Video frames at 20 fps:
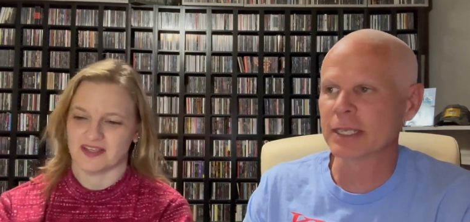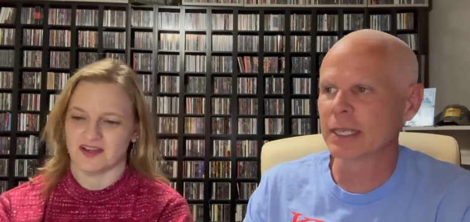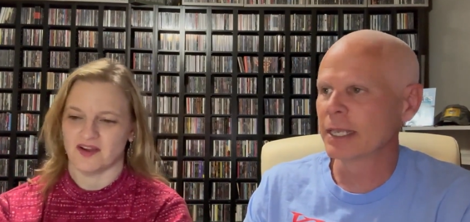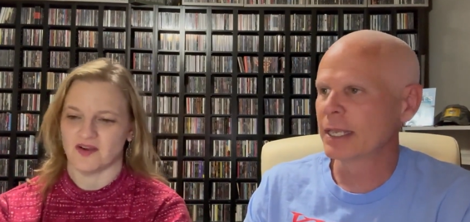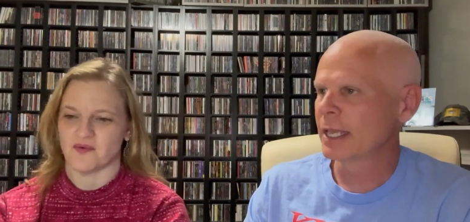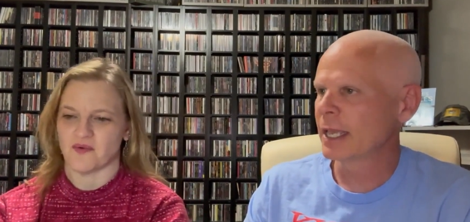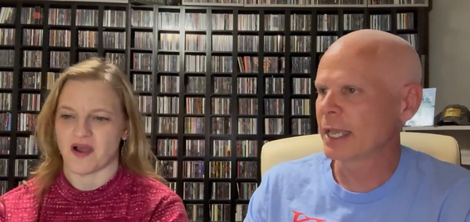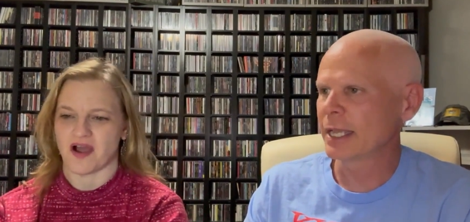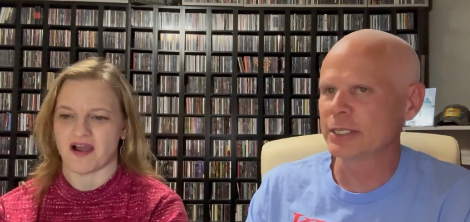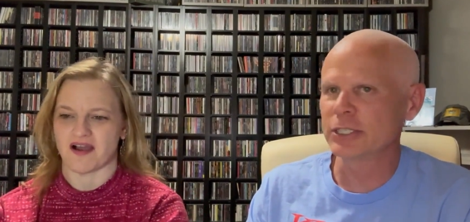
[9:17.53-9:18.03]
Speaker 1: Oh,
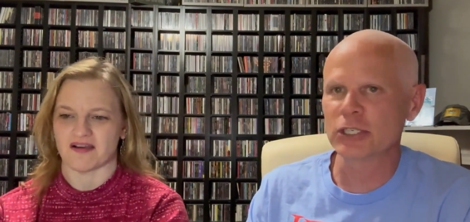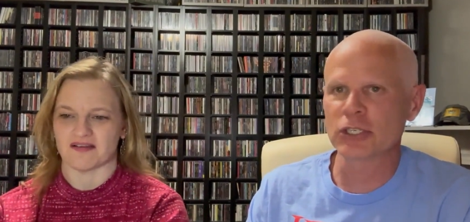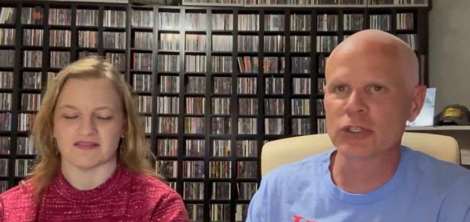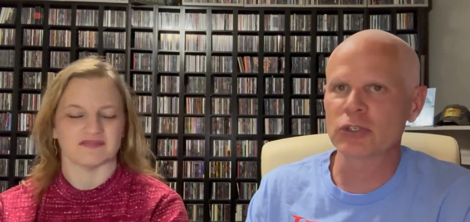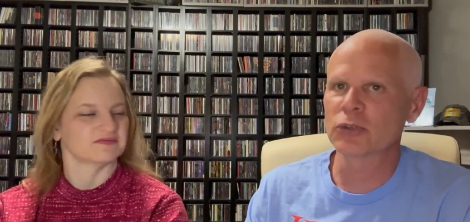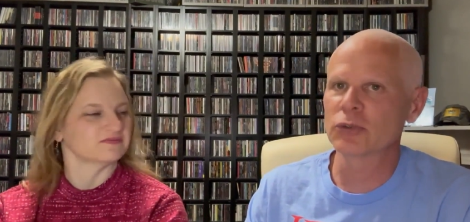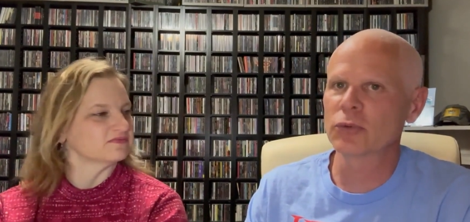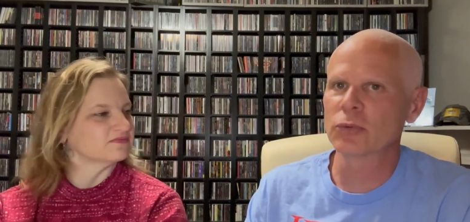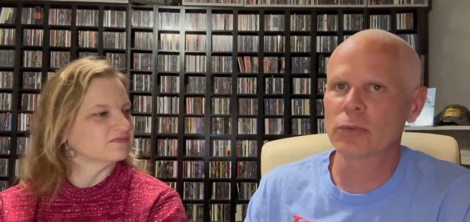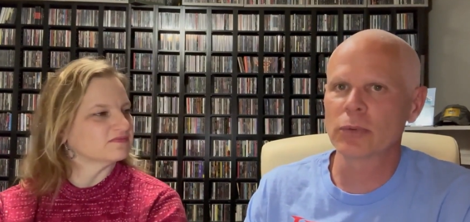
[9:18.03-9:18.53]
wow. And just,
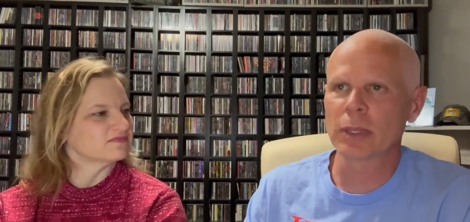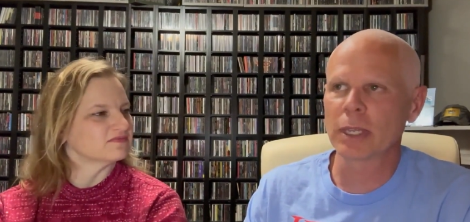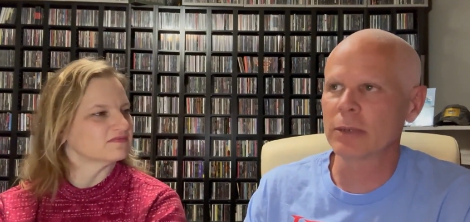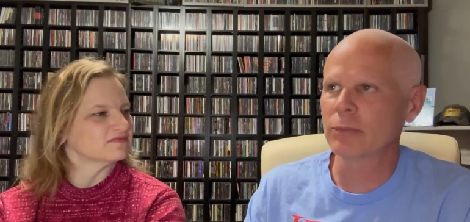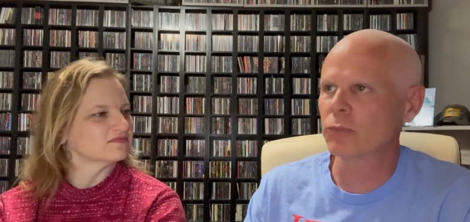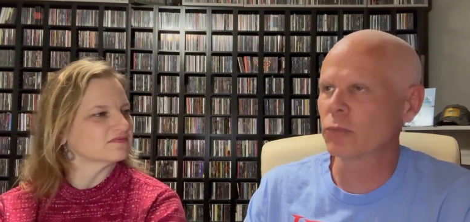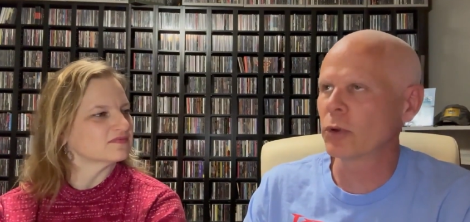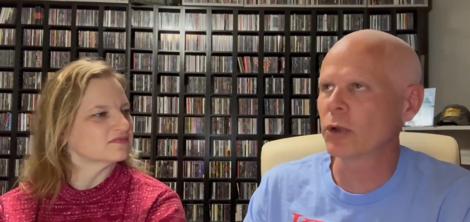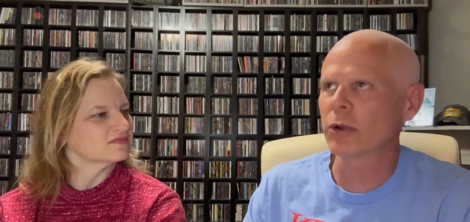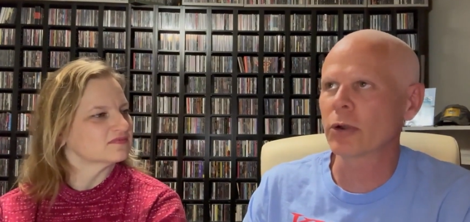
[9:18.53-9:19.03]

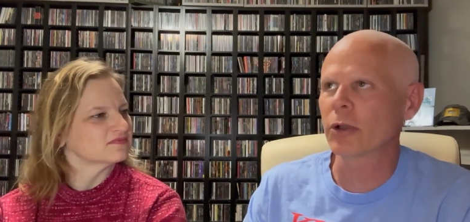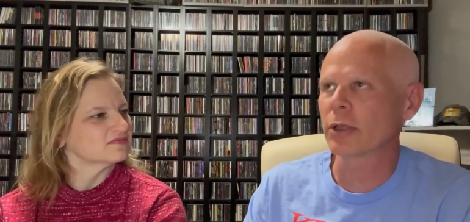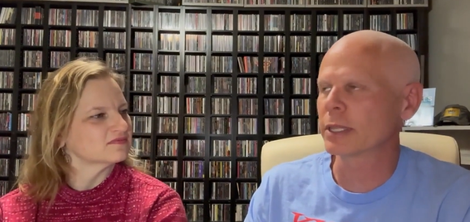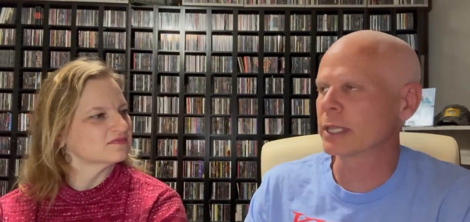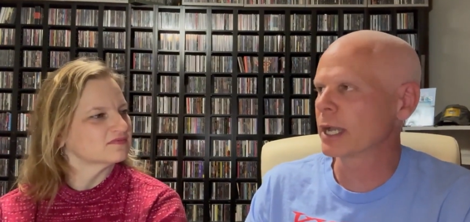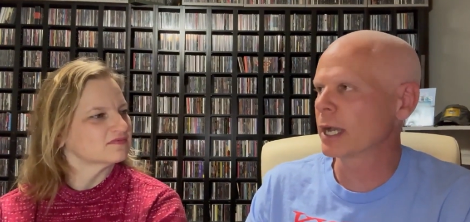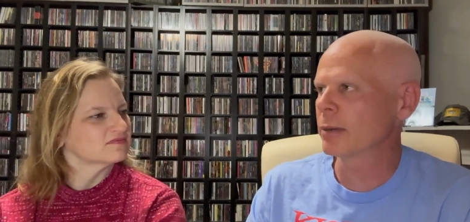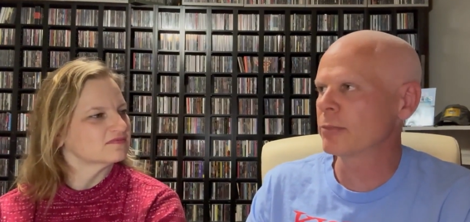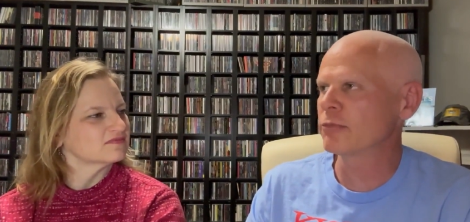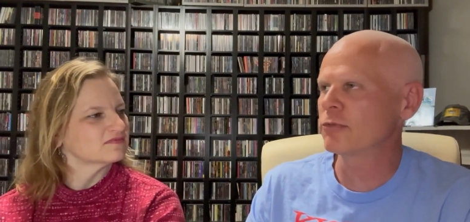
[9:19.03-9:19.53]
and we were on the
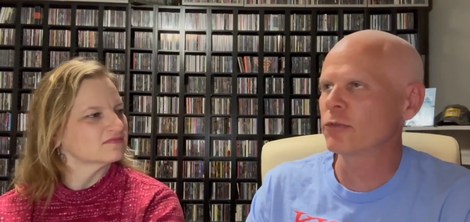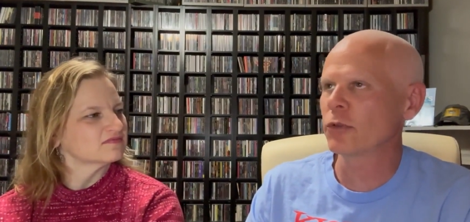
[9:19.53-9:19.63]
up,